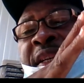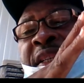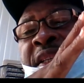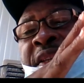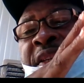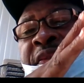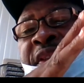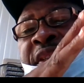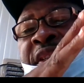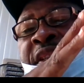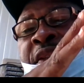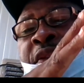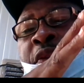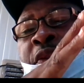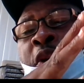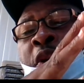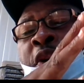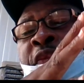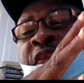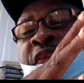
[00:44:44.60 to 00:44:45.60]
activities
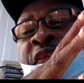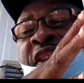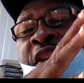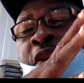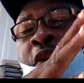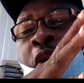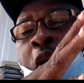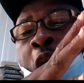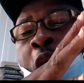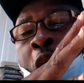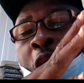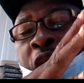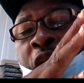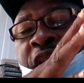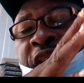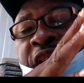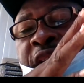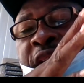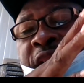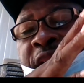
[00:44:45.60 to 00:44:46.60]
of the
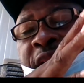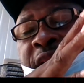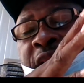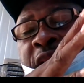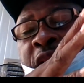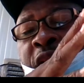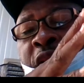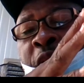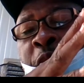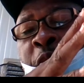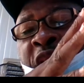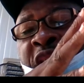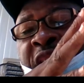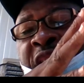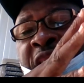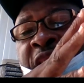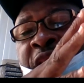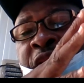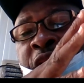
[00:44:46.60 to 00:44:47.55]
courts, criminal